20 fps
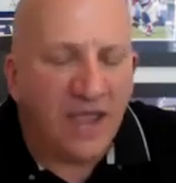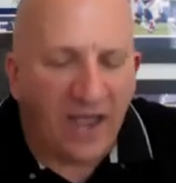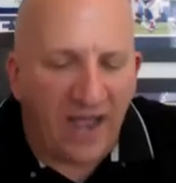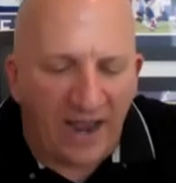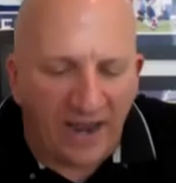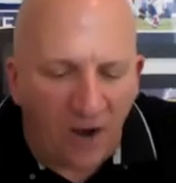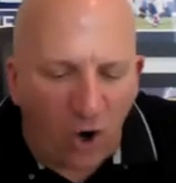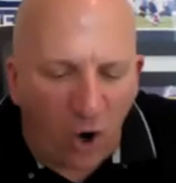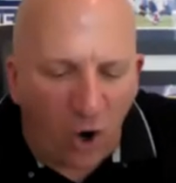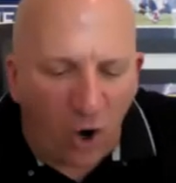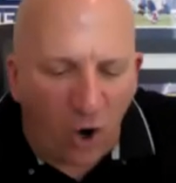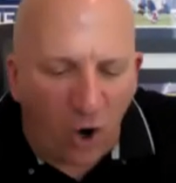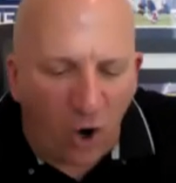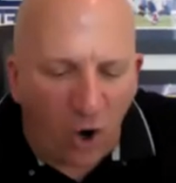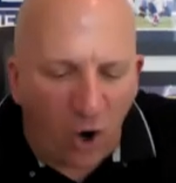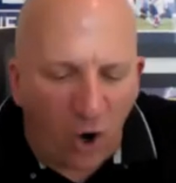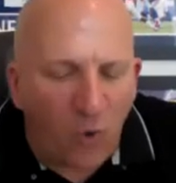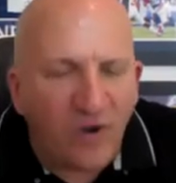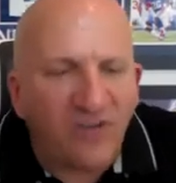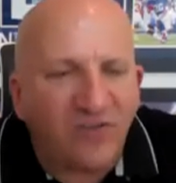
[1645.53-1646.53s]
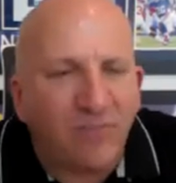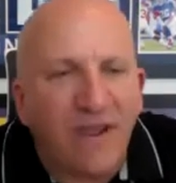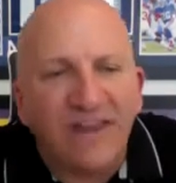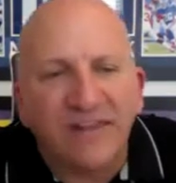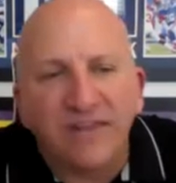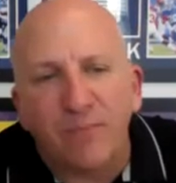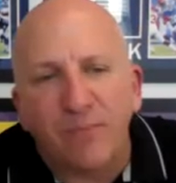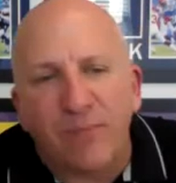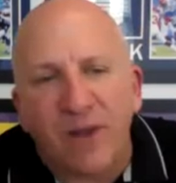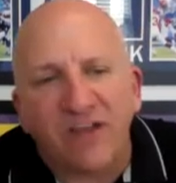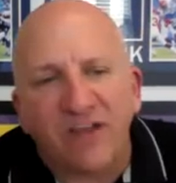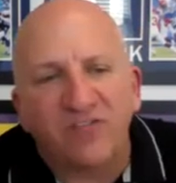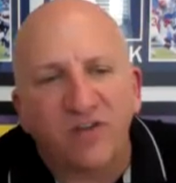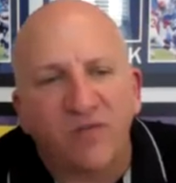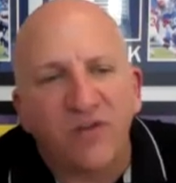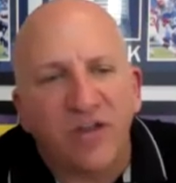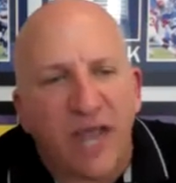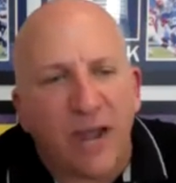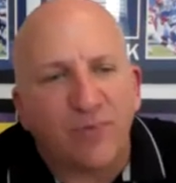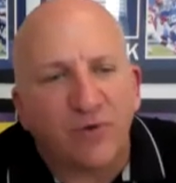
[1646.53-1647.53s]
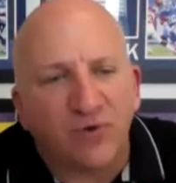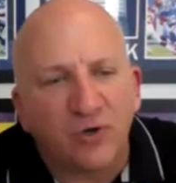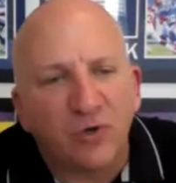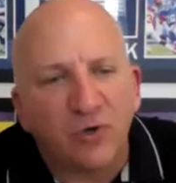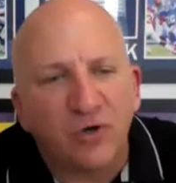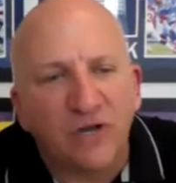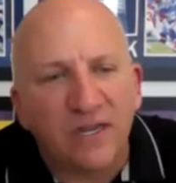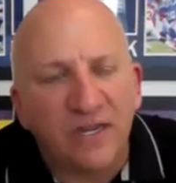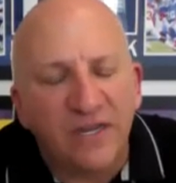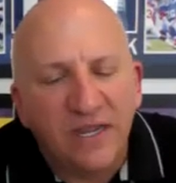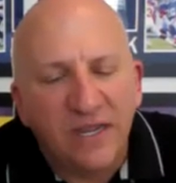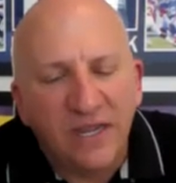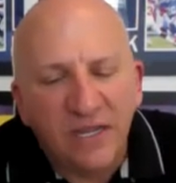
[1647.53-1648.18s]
I always made the best of the opportunity.